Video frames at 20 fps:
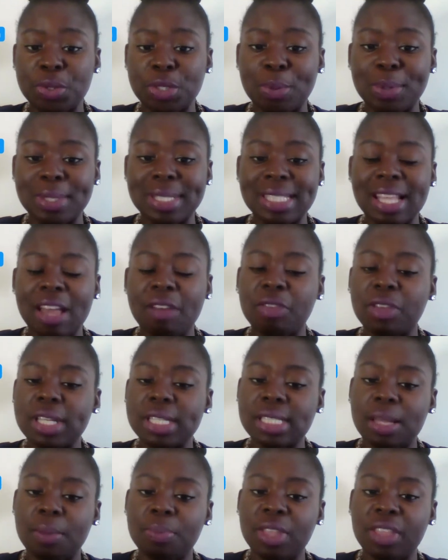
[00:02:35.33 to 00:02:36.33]
So it's definitely
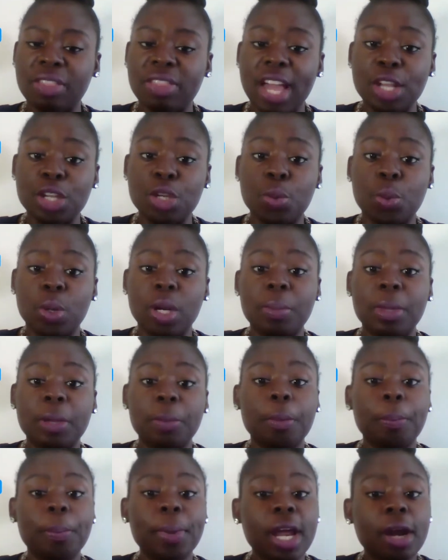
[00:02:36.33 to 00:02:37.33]
something that you want to be
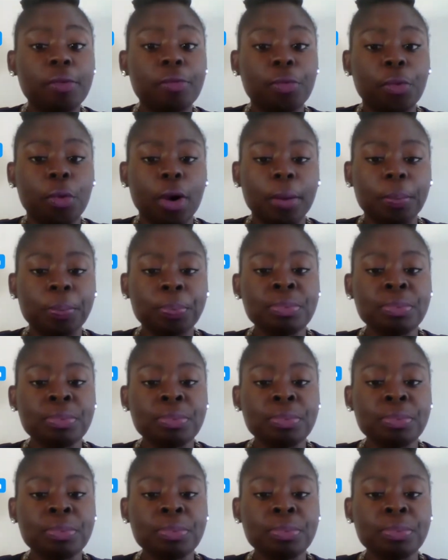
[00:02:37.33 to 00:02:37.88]
prepared for.